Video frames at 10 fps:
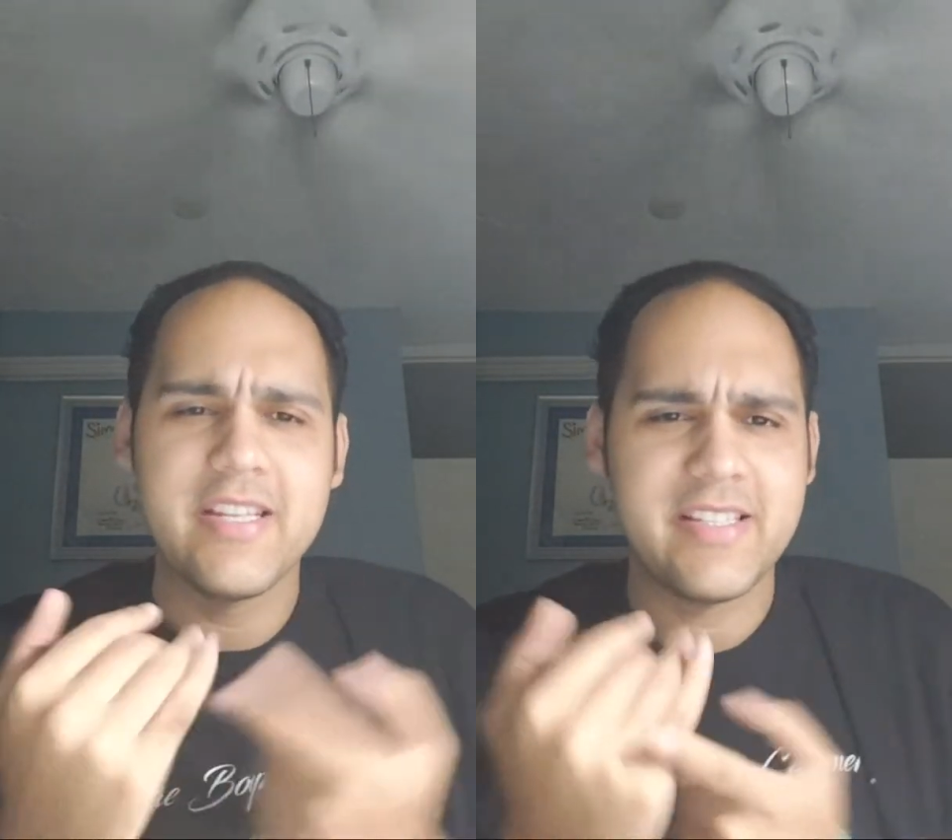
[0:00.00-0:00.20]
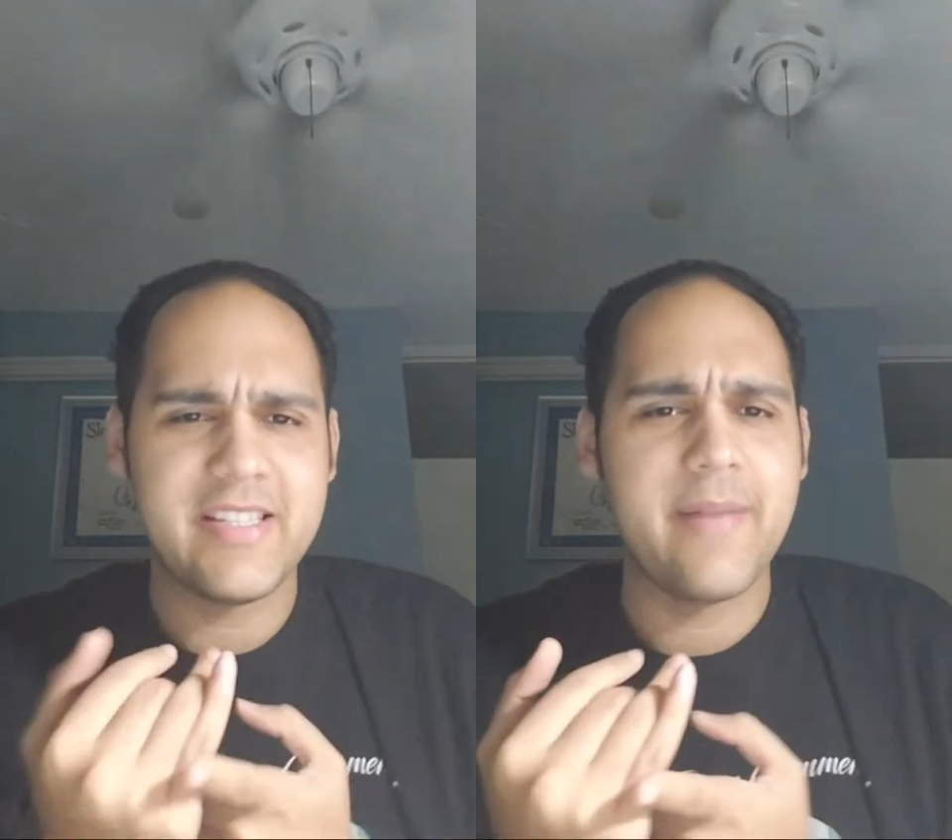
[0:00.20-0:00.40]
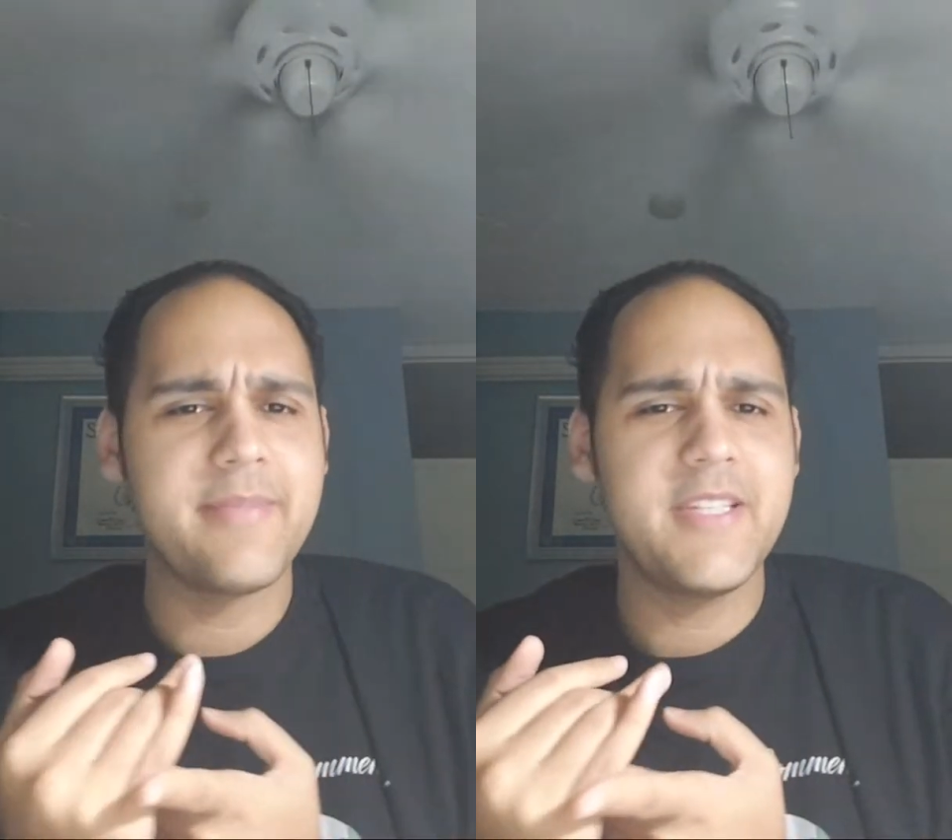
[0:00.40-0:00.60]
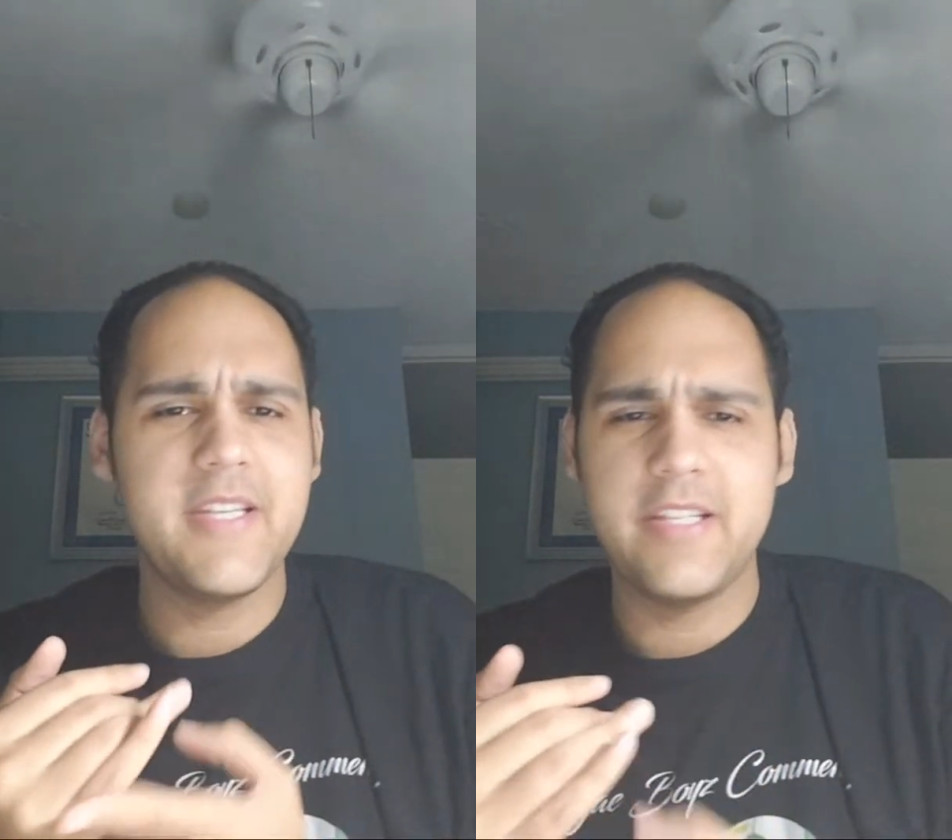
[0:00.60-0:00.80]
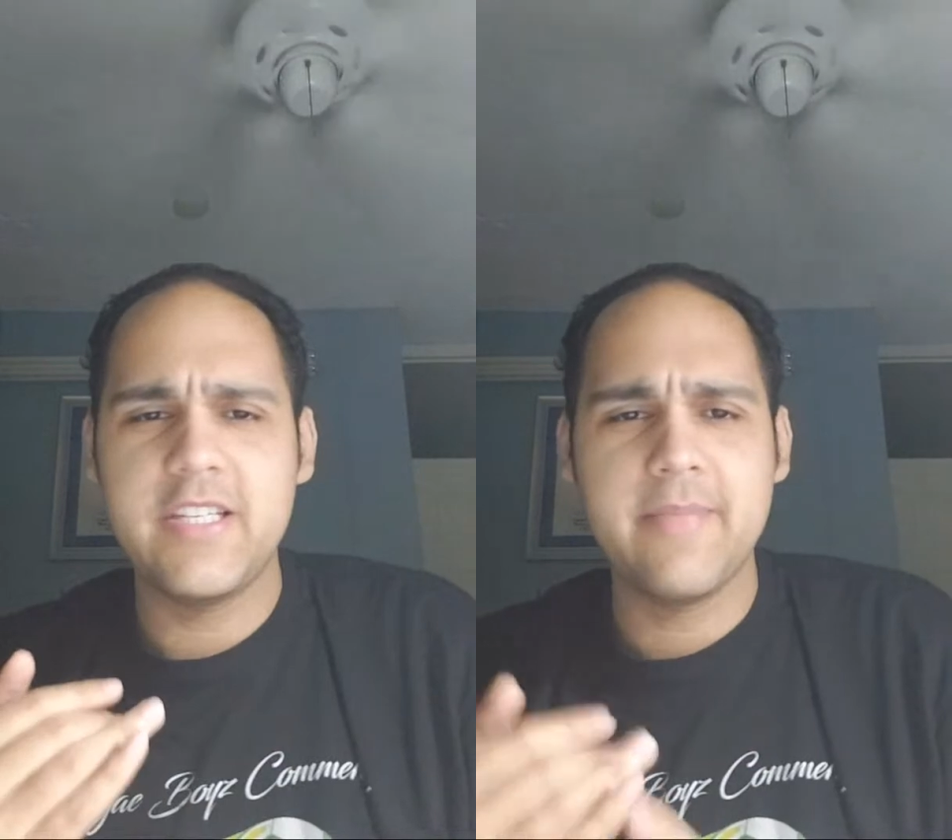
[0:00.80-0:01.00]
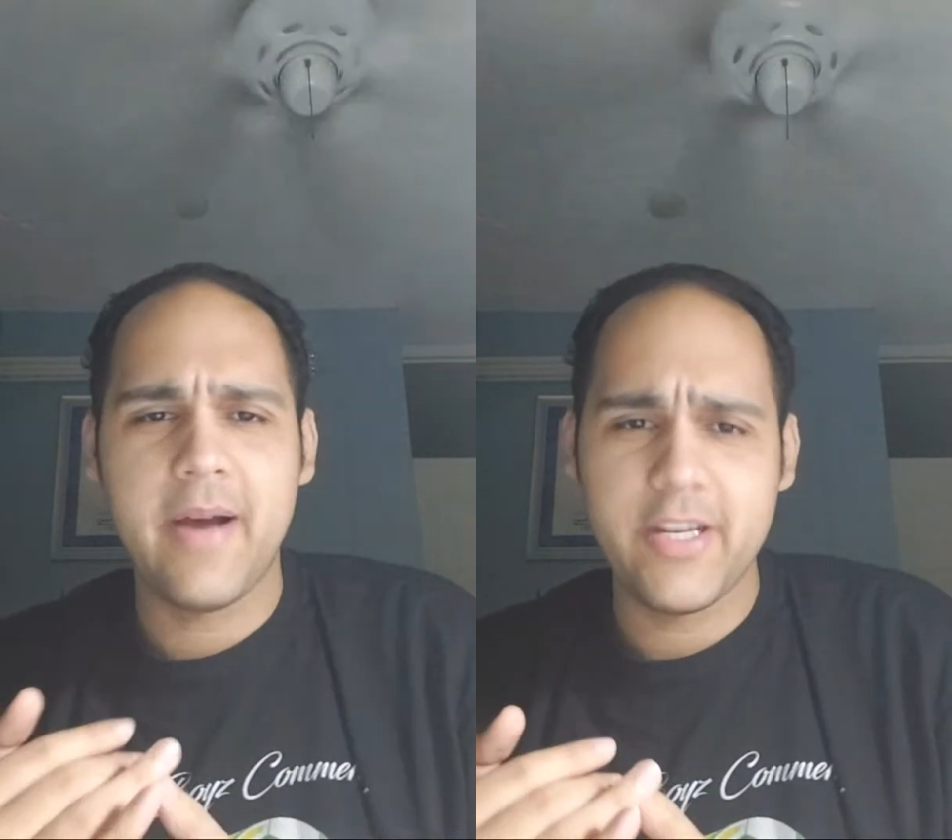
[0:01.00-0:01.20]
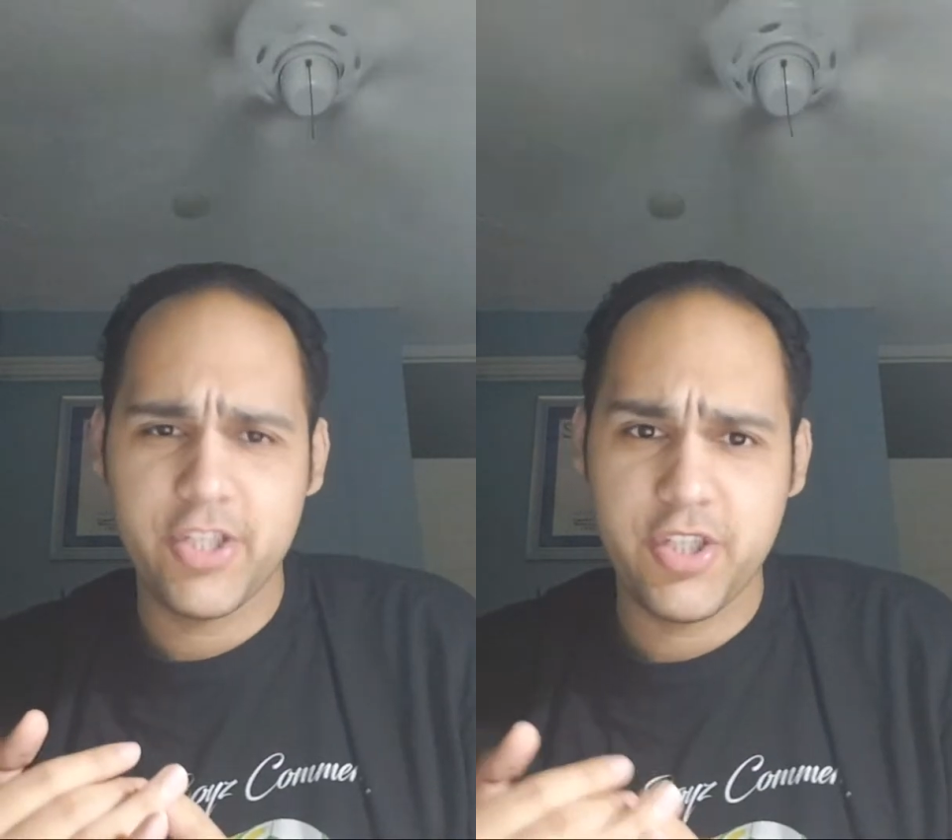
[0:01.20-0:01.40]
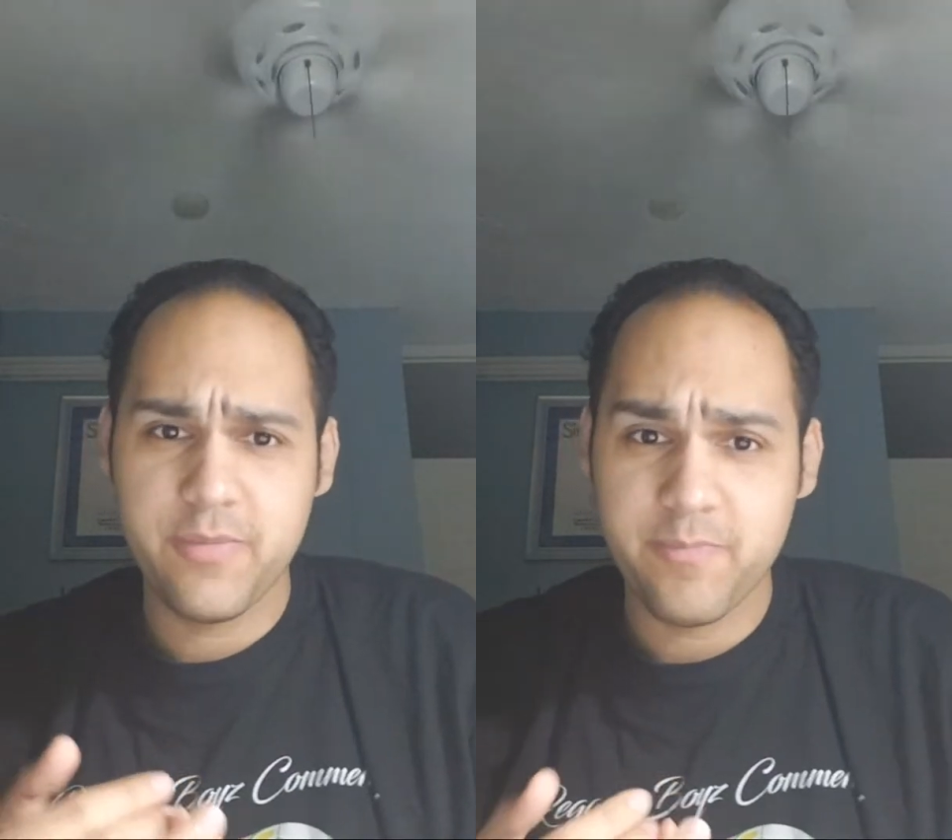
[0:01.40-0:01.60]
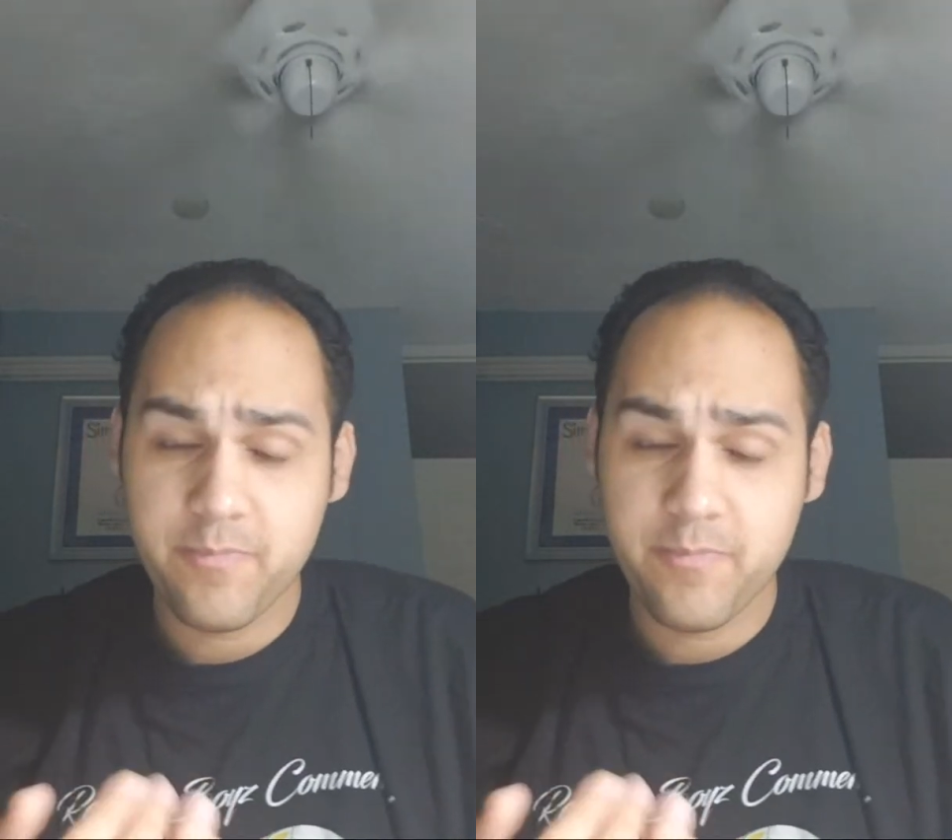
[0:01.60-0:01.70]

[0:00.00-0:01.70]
samedi, dimanche.